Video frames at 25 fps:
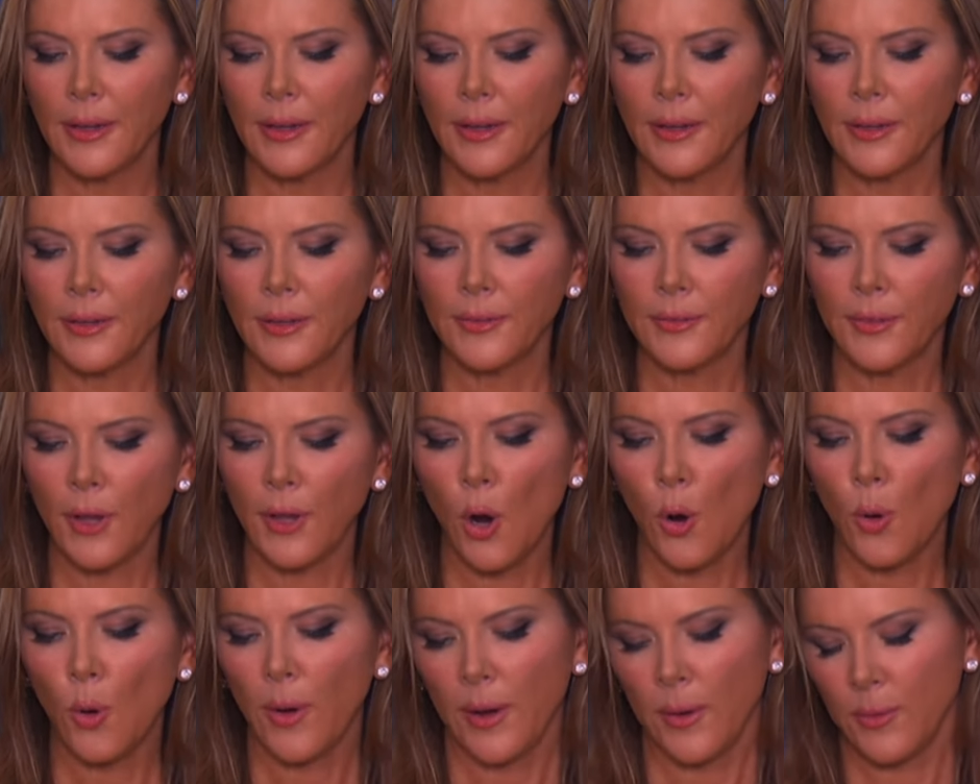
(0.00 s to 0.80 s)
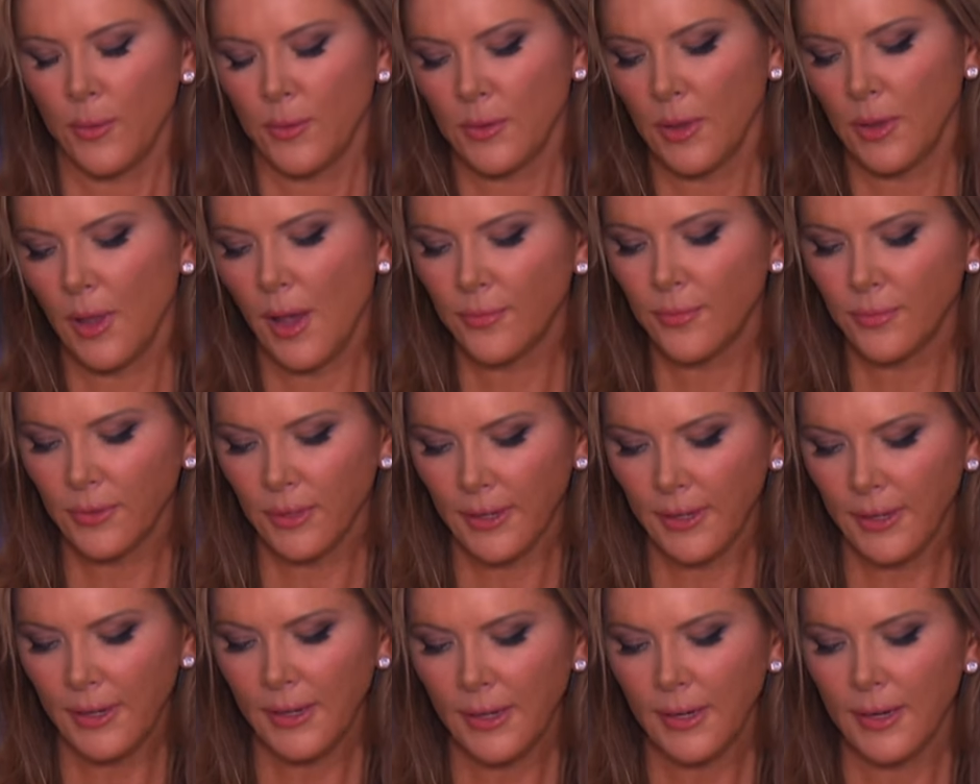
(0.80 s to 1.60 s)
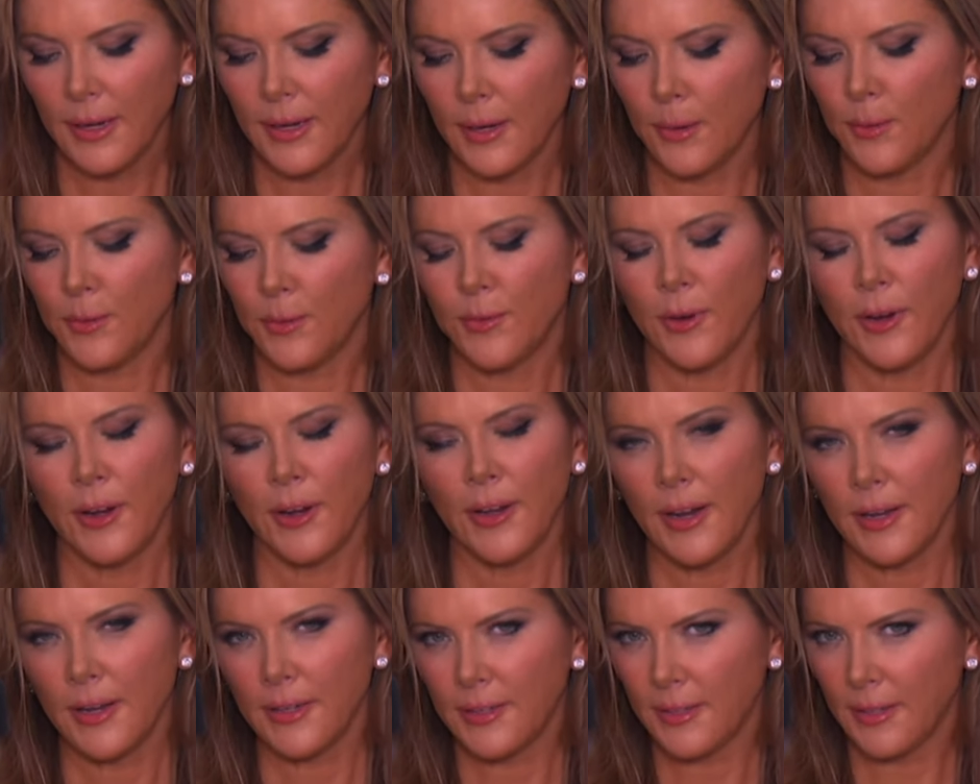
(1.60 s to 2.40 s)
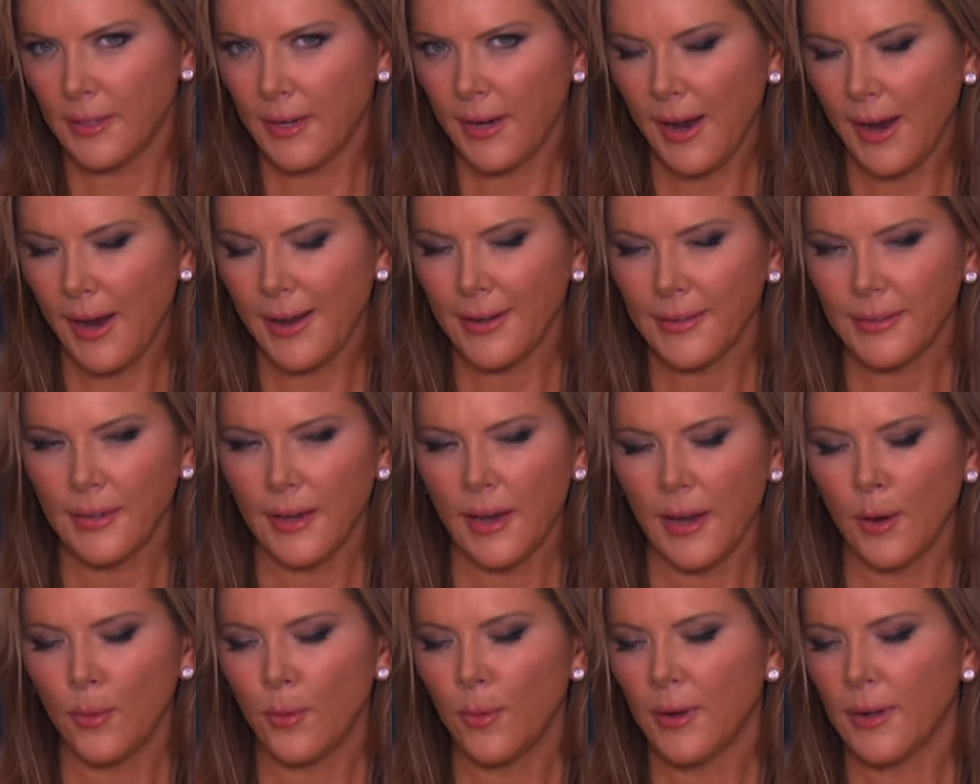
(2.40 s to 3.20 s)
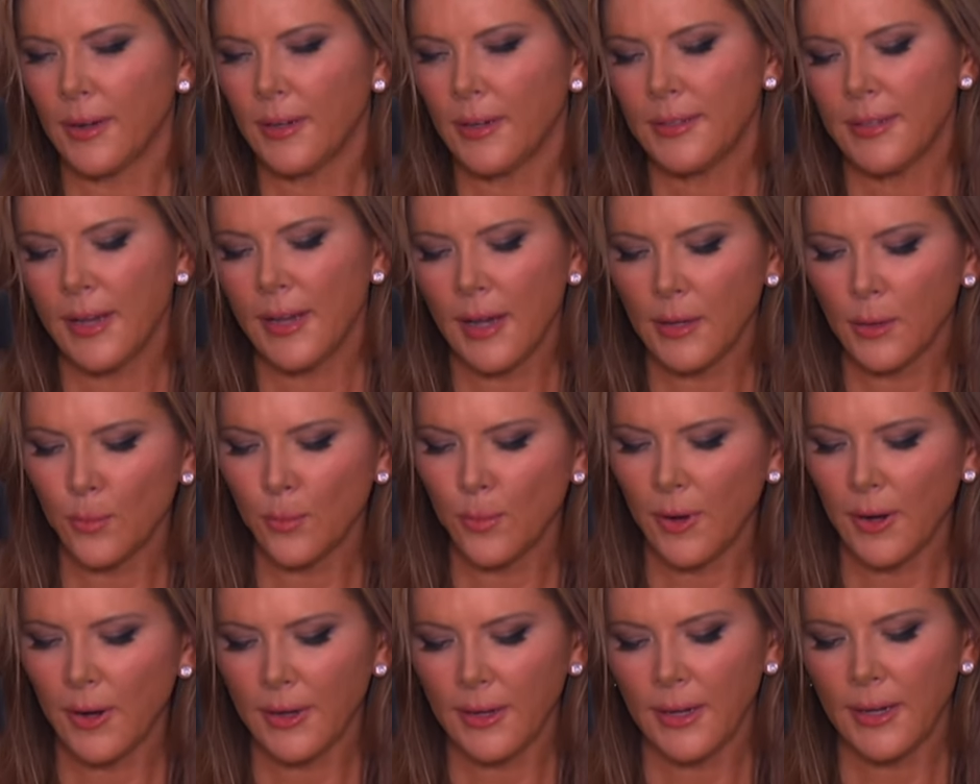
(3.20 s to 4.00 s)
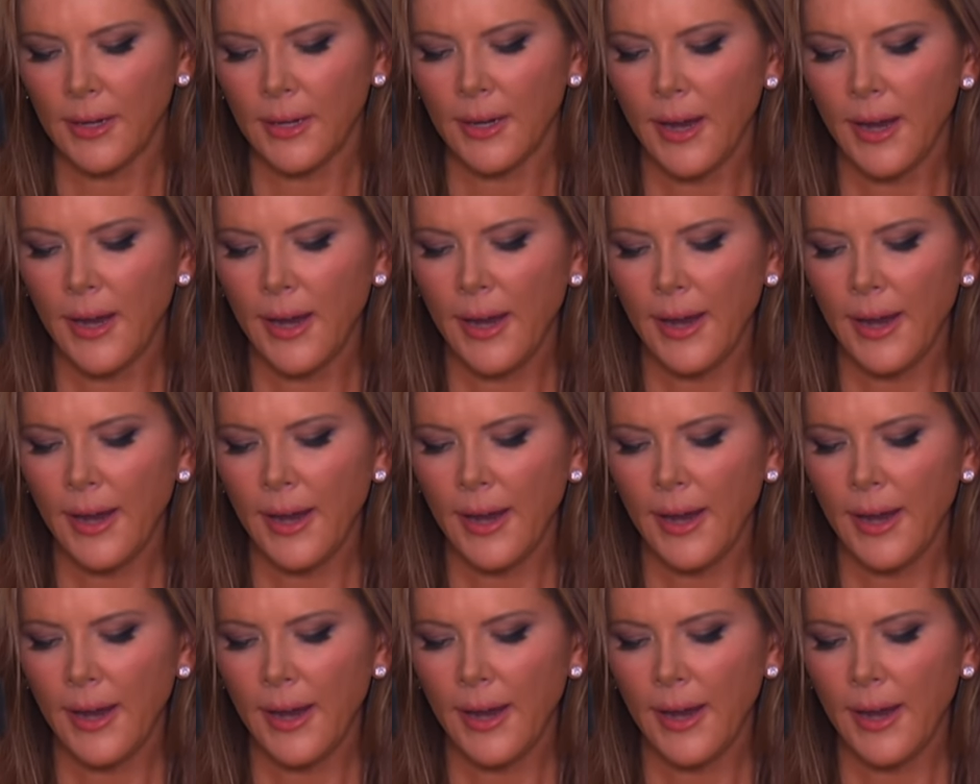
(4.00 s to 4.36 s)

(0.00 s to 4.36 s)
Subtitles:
So it was lovely. It was very nice to get. I won a ton of money.